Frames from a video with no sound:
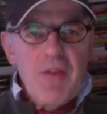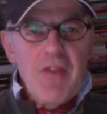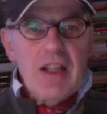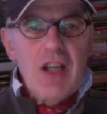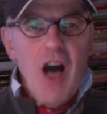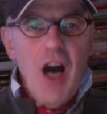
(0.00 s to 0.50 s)

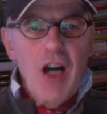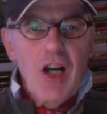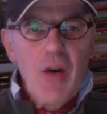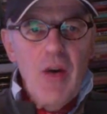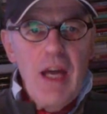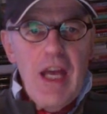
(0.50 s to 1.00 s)
that
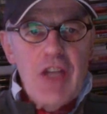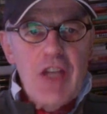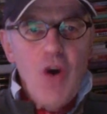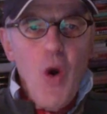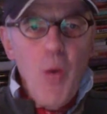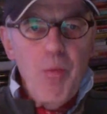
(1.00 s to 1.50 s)
Congo is
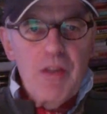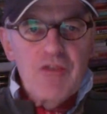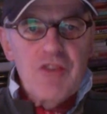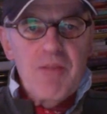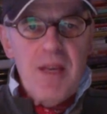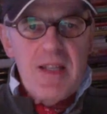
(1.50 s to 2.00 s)
open
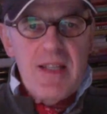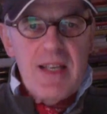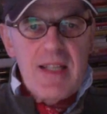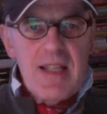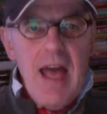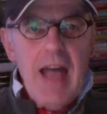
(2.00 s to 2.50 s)
for
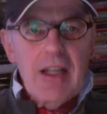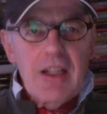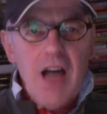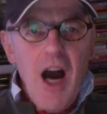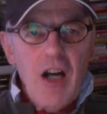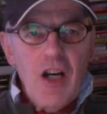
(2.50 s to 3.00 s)
business and
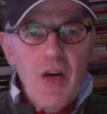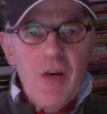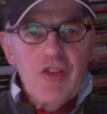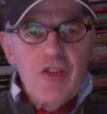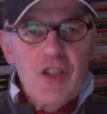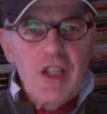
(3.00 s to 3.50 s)
Congo
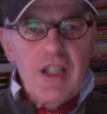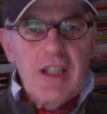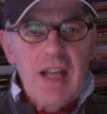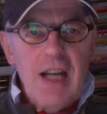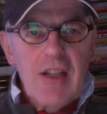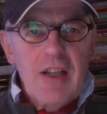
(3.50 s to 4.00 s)
is to
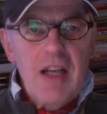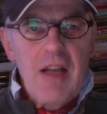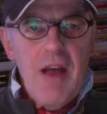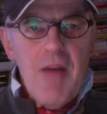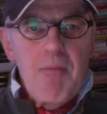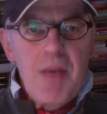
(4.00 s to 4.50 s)
conduct
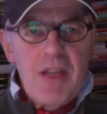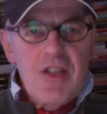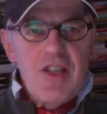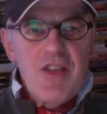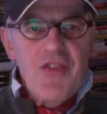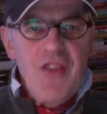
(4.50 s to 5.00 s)

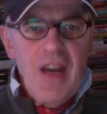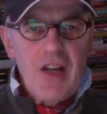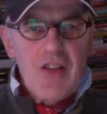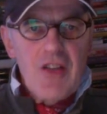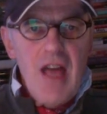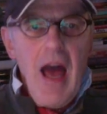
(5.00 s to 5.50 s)
business
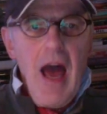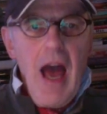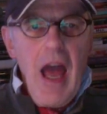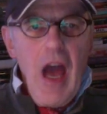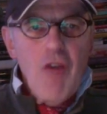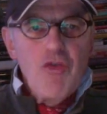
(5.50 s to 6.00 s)
affairs
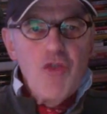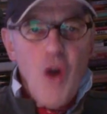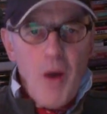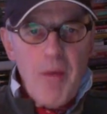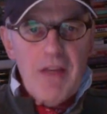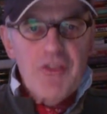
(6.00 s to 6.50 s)

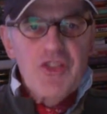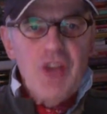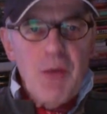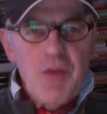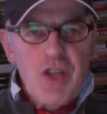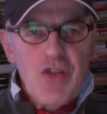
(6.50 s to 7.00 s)
normative,
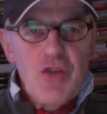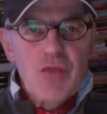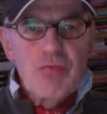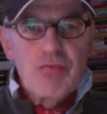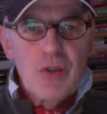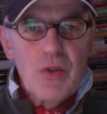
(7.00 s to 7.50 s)
subject to
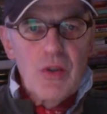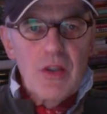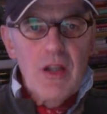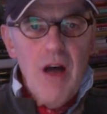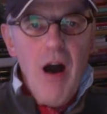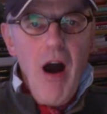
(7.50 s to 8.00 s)

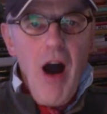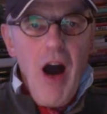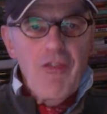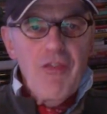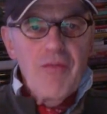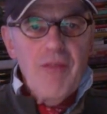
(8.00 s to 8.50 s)
rule
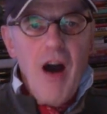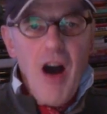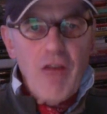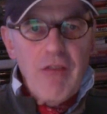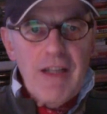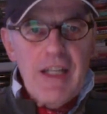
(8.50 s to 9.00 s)
of
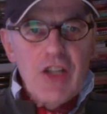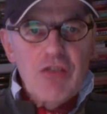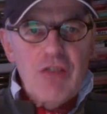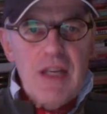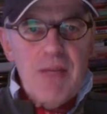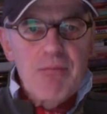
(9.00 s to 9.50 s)
already
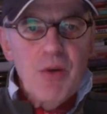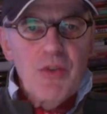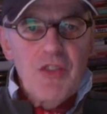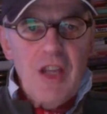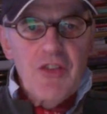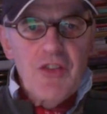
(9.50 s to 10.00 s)
agreed
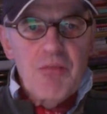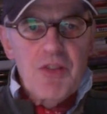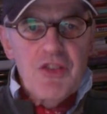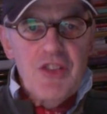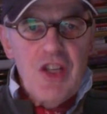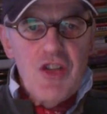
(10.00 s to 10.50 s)
process and
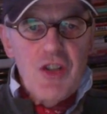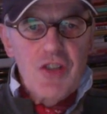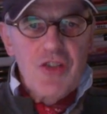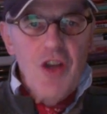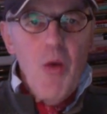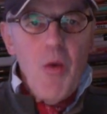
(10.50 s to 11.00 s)

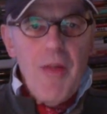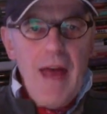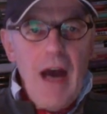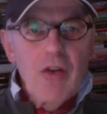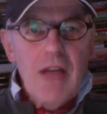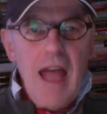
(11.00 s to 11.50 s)
procedures
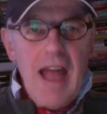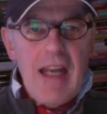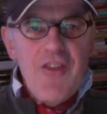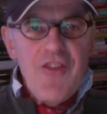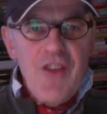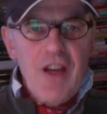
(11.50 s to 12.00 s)
without any
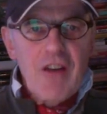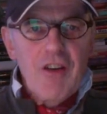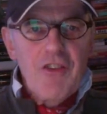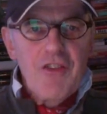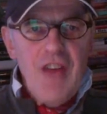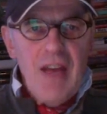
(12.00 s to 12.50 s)
fear or
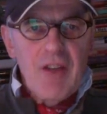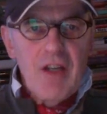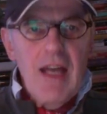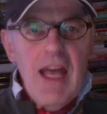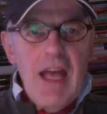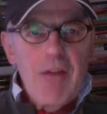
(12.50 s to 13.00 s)
favor,
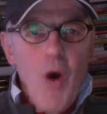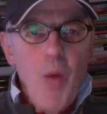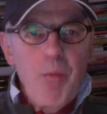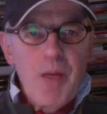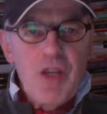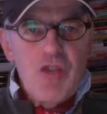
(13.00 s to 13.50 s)
in
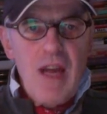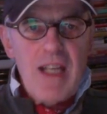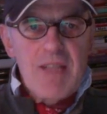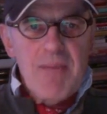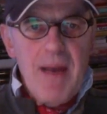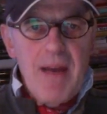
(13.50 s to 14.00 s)
open
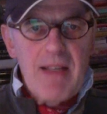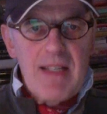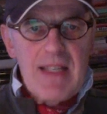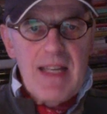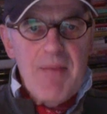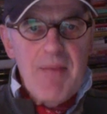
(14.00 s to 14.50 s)
transparency